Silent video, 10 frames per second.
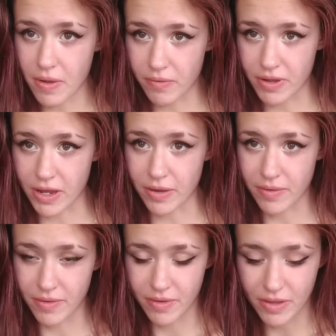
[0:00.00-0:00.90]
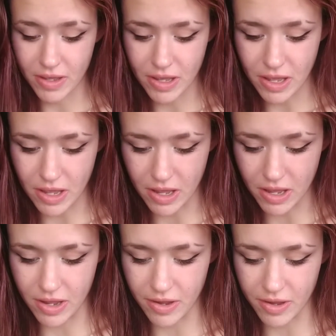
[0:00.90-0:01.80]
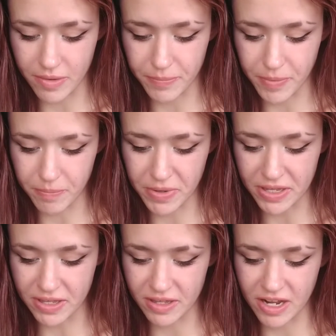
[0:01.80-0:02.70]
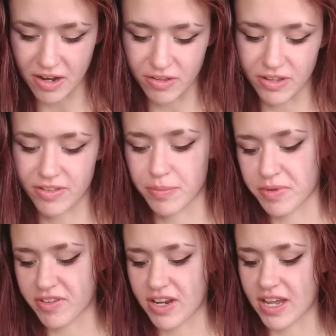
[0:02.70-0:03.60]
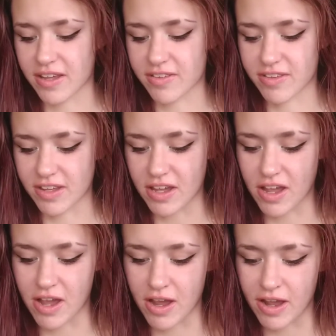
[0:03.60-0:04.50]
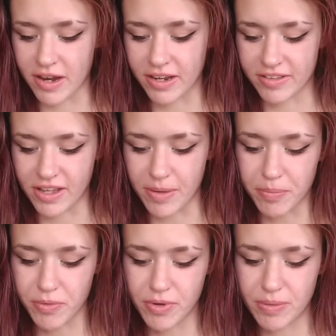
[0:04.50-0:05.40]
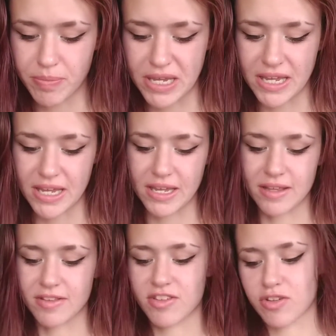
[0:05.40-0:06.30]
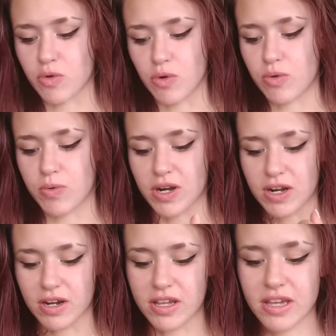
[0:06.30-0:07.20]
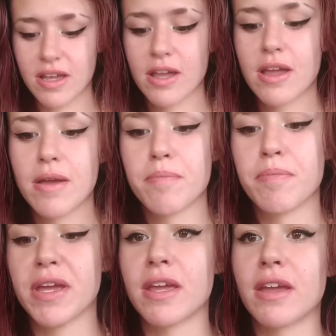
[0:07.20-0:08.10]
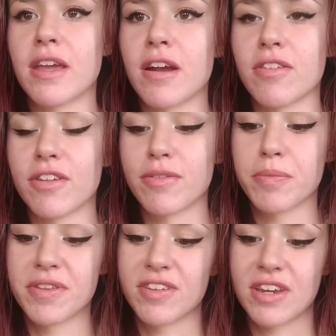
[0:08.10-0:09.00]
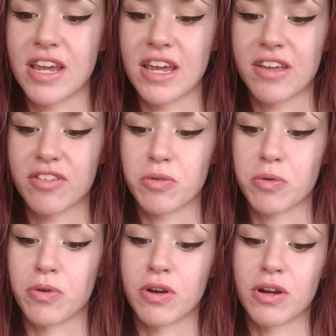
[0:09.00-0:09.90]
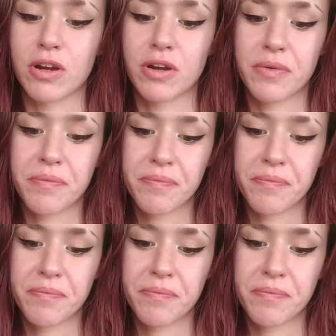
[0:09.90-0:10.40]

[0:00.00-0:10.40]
Okay, making careless mistakes. An example would be in schoolwork, making careless mistakes, or